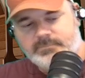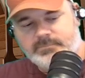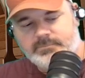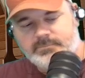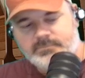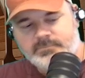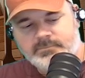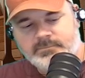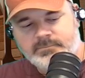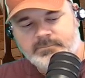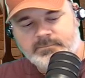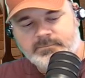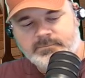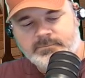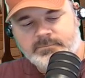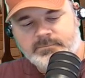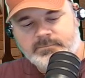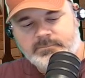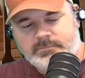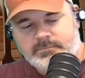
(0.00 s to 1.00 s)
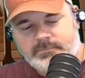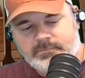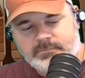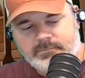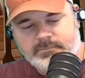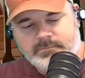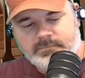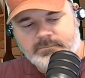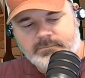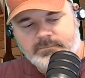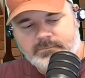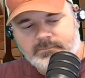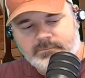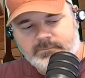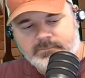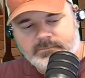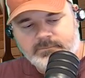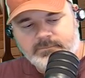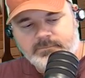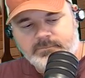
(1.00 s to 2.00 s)

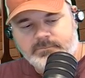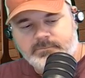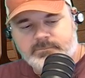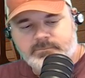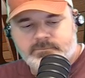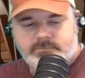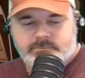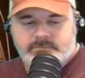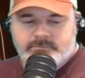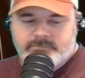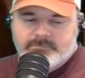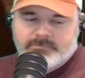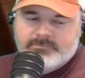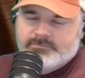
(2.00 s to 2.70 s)
No words are spoken by the person on screen.